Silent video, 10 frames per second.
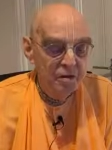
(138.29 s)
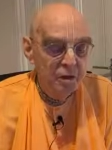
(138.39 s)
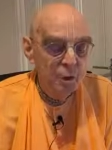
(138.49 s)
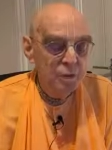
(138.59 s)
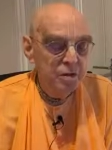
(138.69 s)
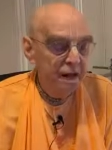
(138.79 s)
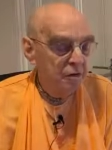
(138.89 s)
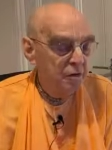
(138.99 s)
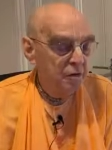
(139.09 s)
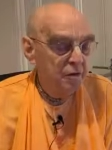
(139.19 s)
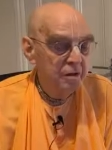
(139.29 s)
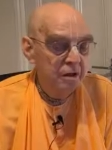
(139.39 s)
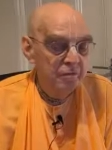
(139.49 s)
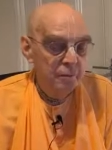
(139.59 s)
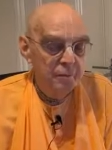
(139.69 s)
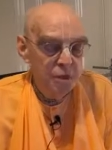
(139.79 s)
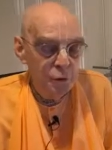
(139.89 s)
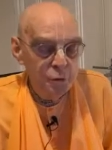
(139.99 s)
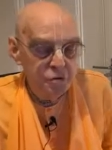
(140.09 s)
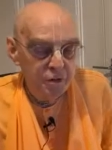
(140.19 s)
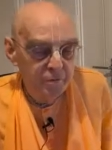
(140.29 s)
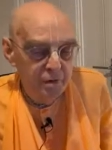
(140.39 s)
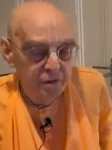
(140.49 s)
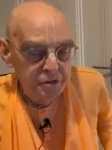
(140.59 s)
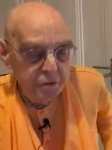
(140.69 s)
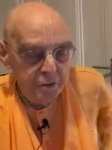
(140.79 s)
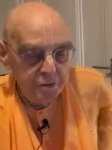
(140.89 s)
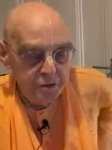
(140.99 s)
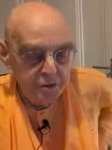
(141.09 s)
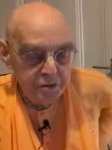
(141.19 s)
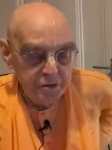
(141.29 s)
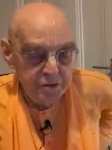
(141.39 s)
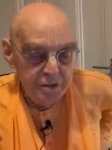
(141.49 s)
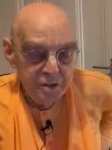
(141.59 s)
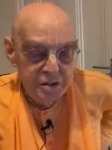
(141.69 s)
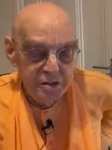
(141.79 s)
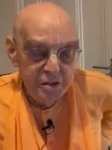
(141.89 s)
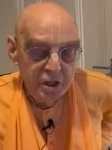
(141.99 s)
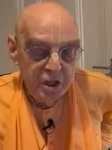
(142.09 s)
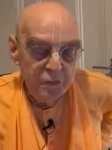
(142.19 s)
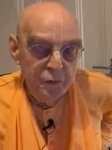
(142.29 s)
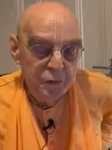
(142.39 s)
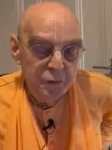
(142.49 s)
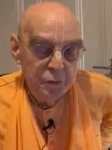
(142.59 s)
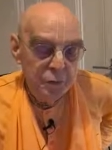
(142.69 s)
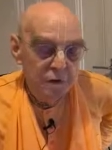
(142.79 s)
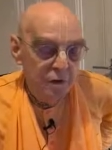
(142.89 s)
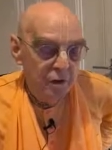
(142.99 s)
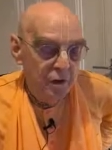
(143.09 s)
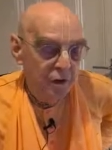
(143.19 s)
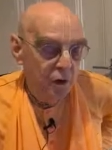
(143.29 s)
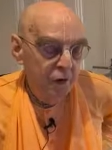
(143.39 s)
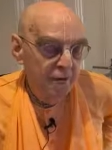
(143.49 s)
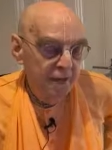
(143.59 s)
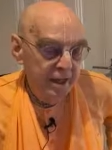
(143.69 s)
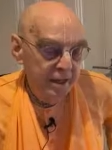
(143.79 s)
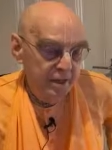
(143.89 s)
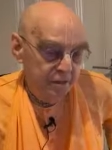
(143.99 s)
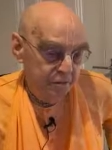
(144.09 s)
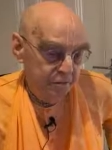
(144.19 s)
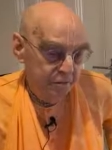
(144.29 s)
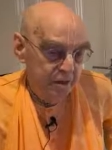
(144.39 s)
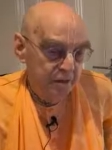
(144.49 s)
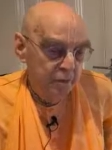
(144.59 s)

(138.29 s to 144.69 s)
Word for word: O nectar from the ocean of all scriptures, singular fruit of all the Vedas,